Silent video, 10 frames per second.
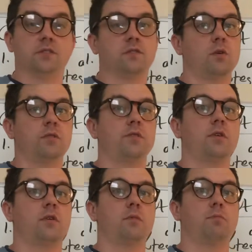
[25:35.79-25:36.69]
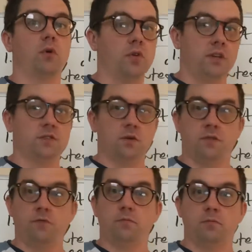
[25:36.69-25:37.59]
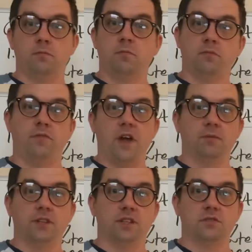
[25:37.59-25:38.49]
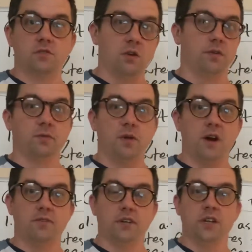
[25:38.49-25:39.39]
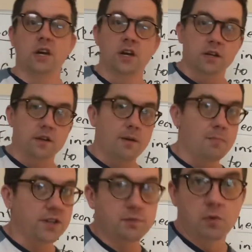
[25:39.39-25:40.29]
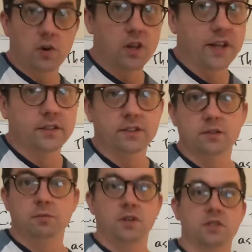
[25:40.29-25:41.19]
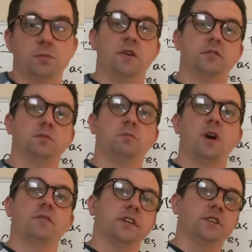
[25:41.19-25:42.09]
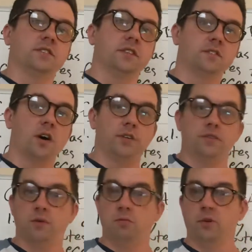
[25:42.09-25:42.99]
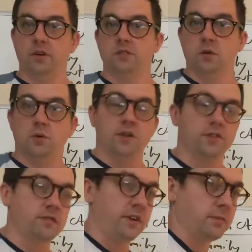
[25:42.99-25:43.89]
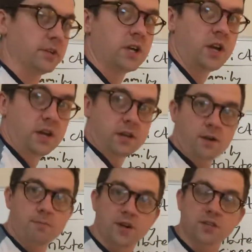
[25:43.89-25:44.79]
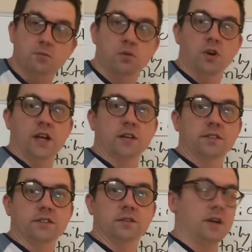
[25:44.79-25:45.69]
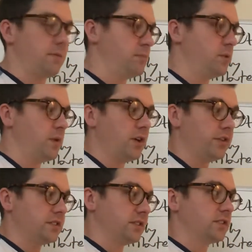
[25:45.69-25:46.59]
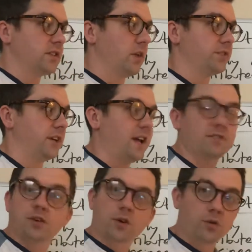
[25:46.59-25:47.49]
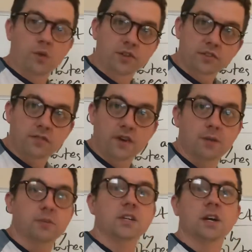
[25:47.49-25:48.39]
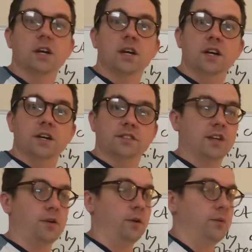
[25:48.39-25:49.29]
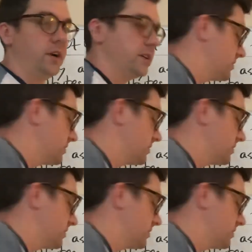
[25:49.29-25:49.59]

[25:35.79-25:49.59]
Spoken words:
So if you're born into a family that's struggling with poverty, you're much more likely to be experiencing poverty as an adult. If you're born into a wealthy family, you're much more likely to be wealthy as an adult and have your own wealthy family, etc., right?